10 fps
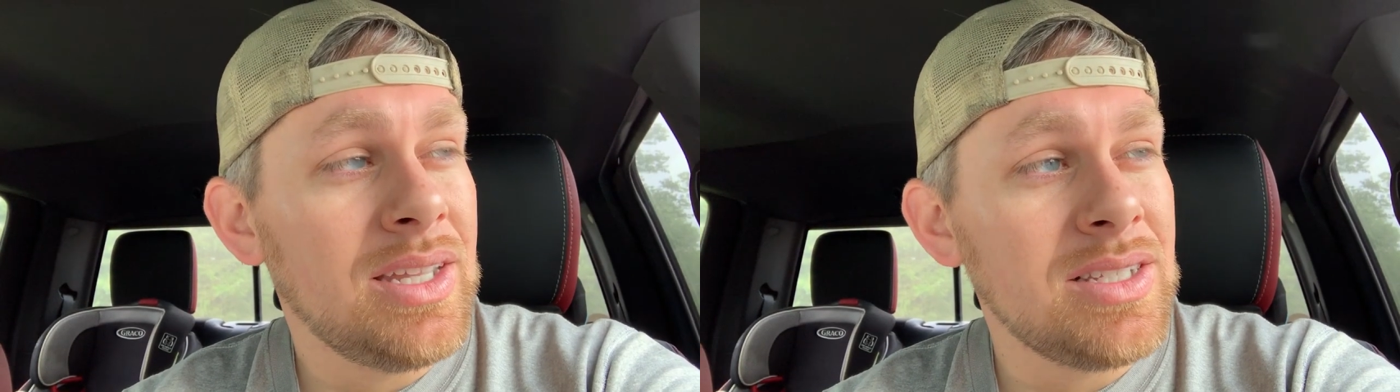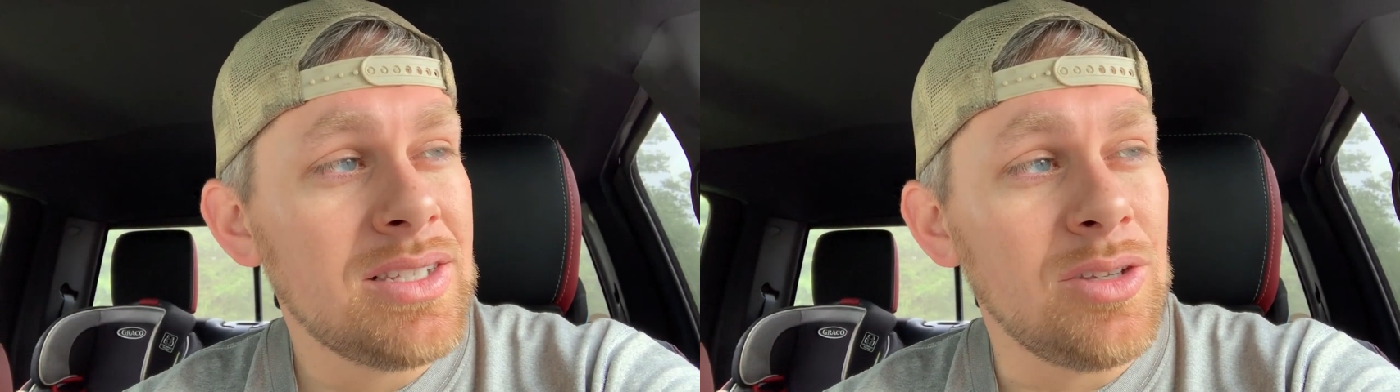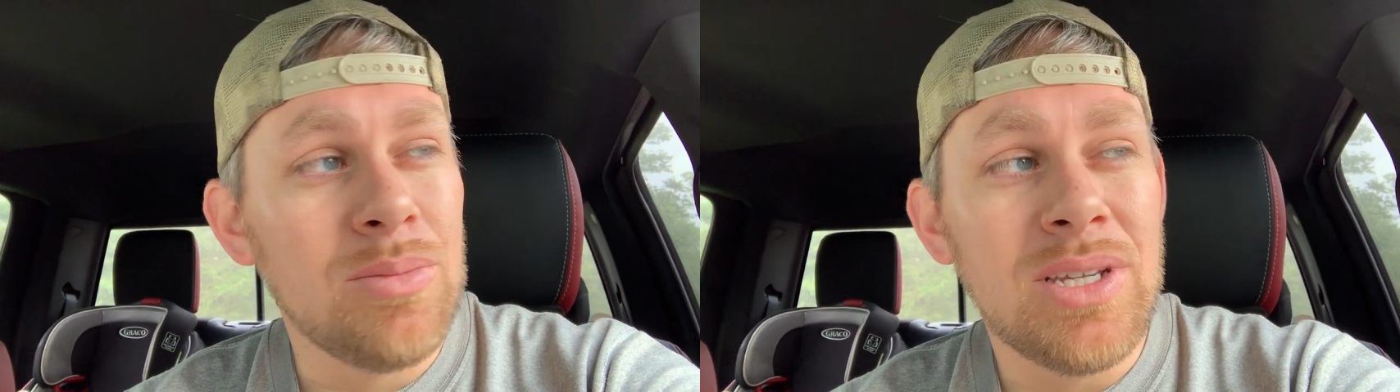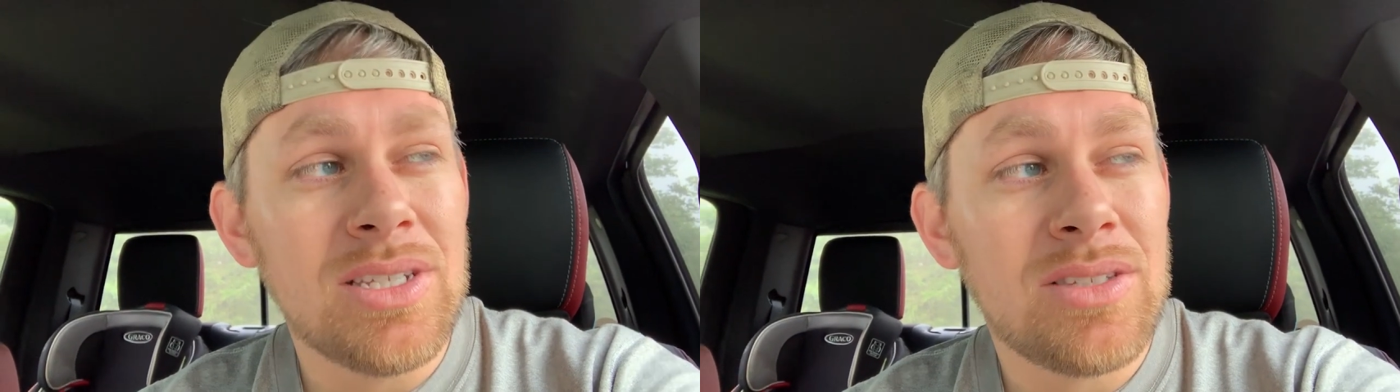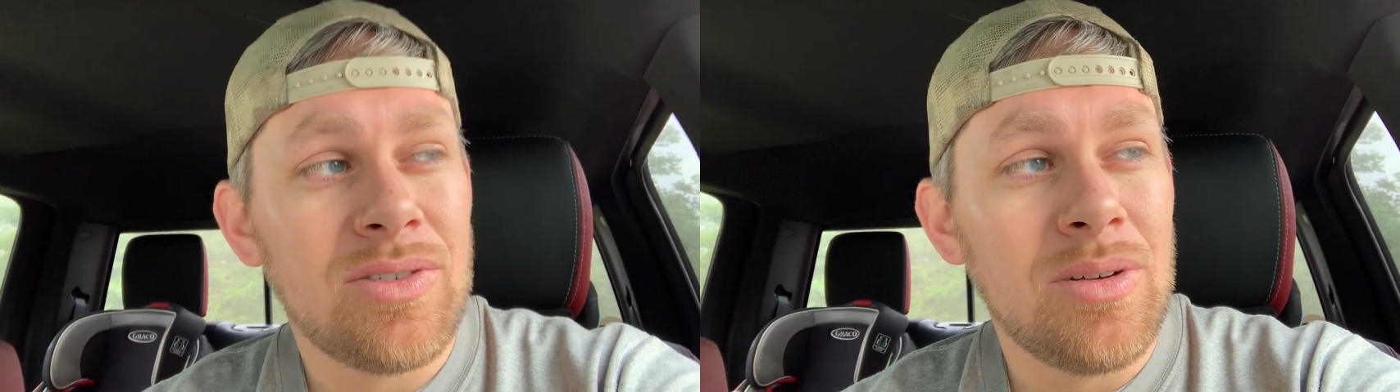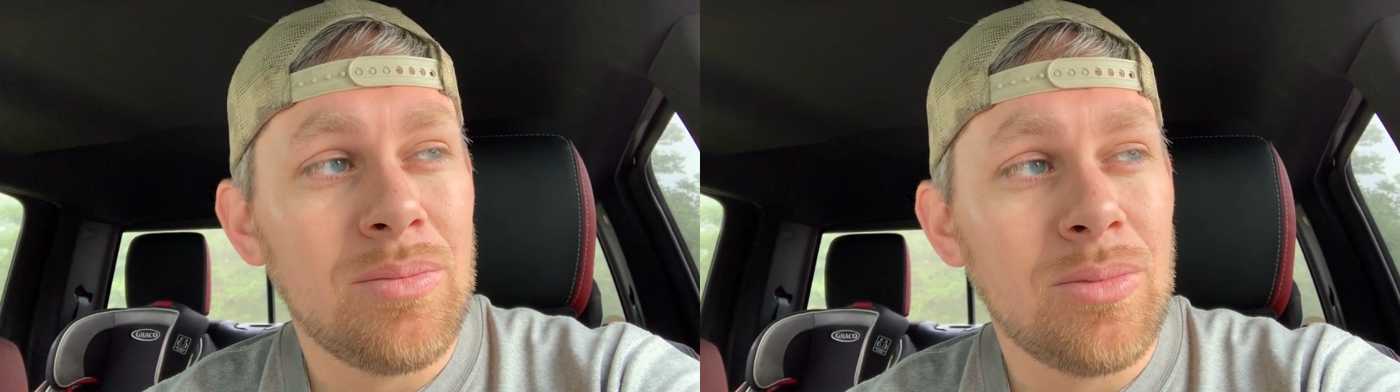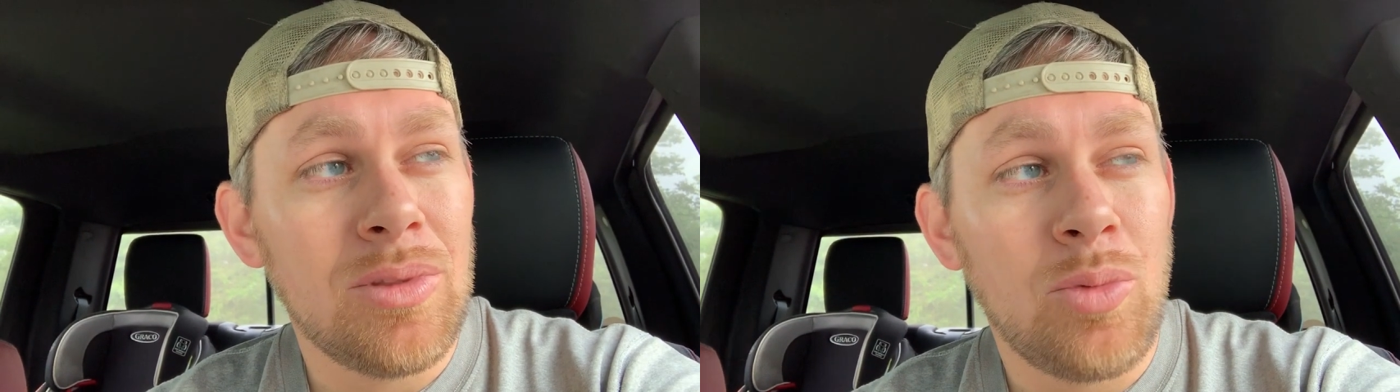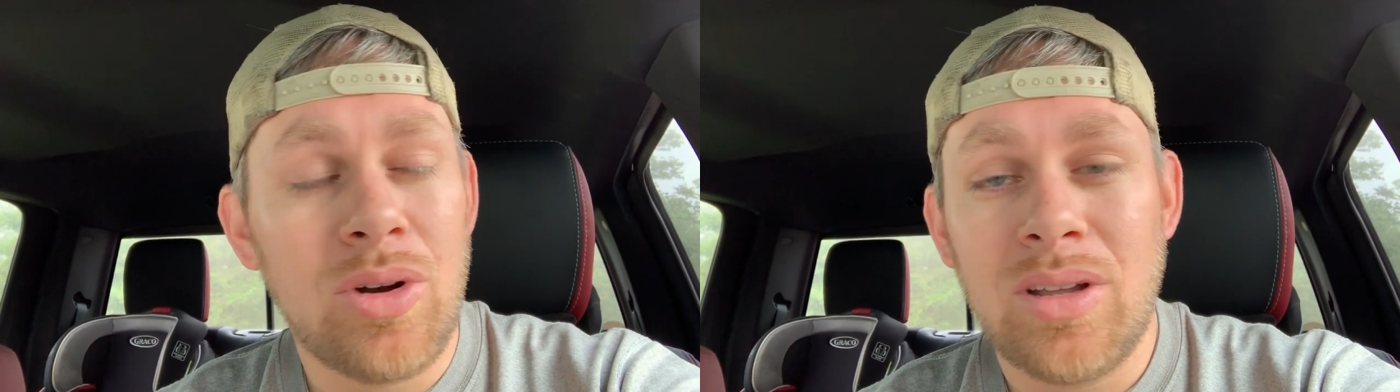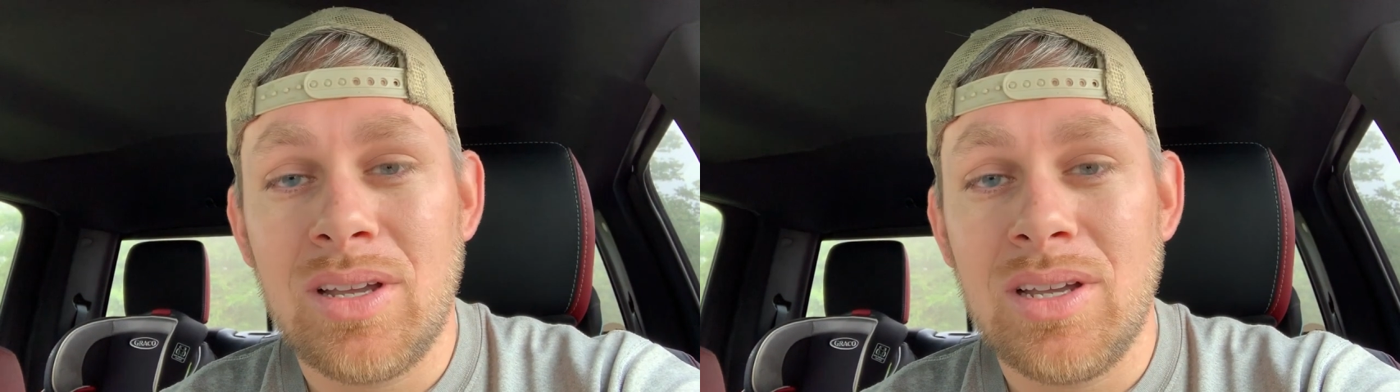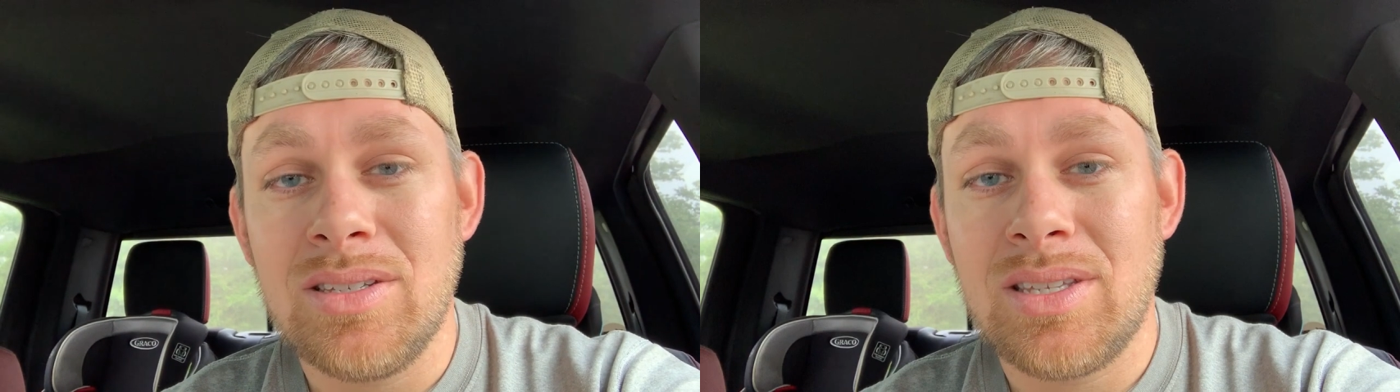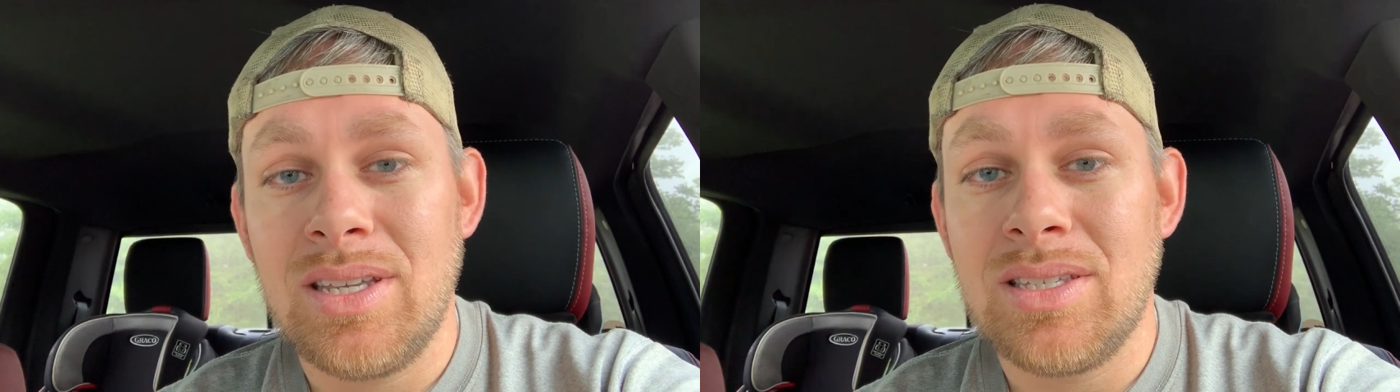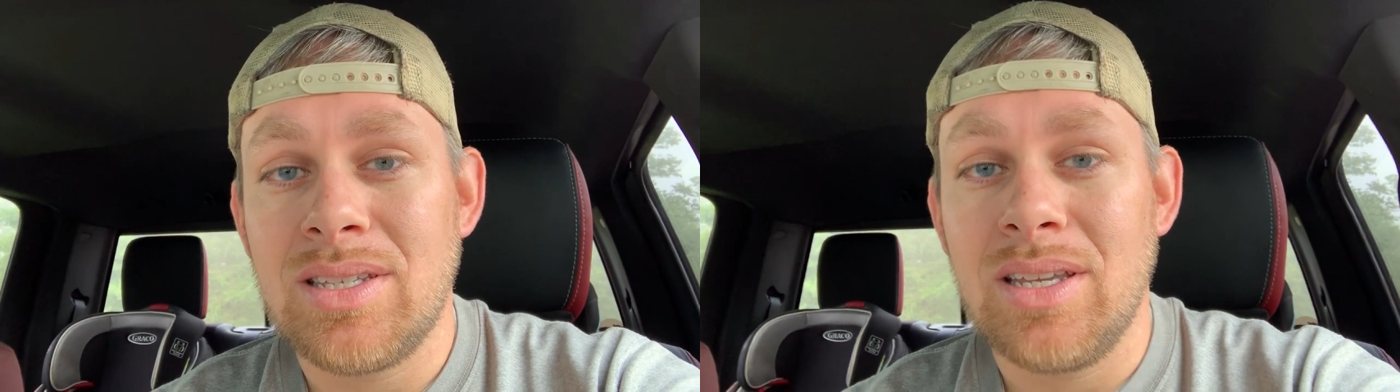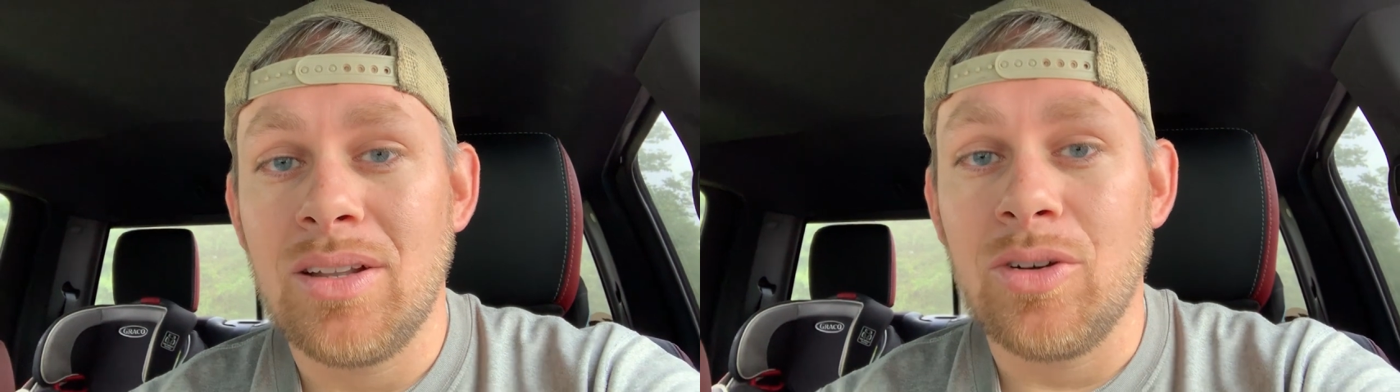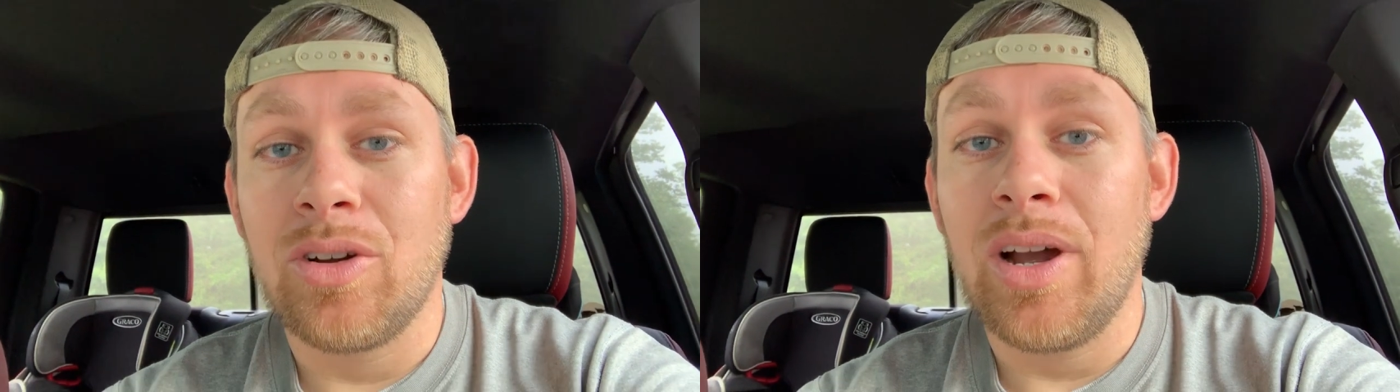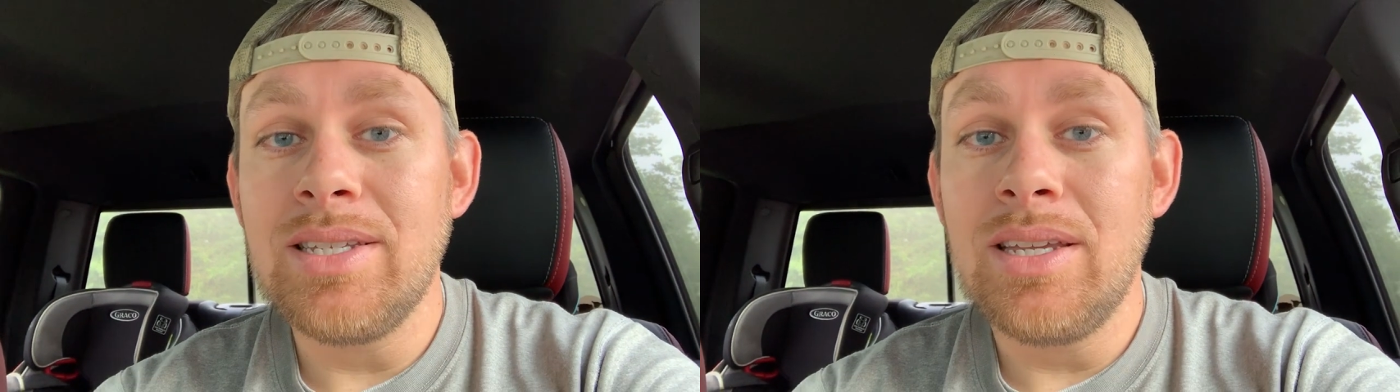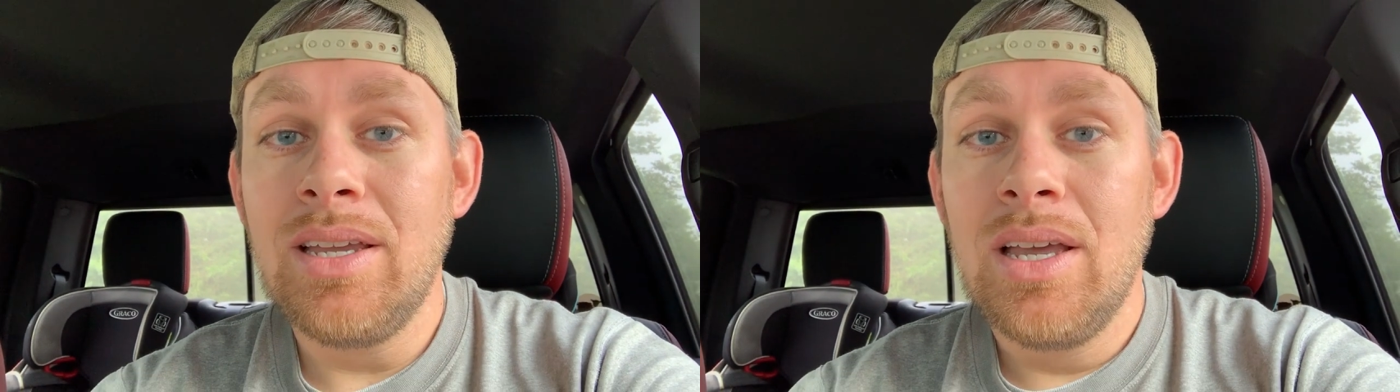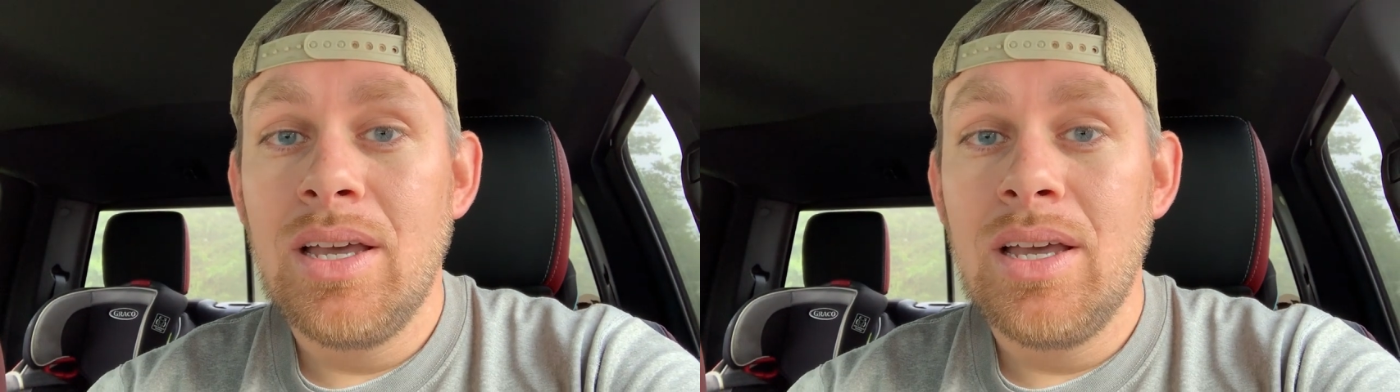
things that you missed from the morning because kids can get a little crazy.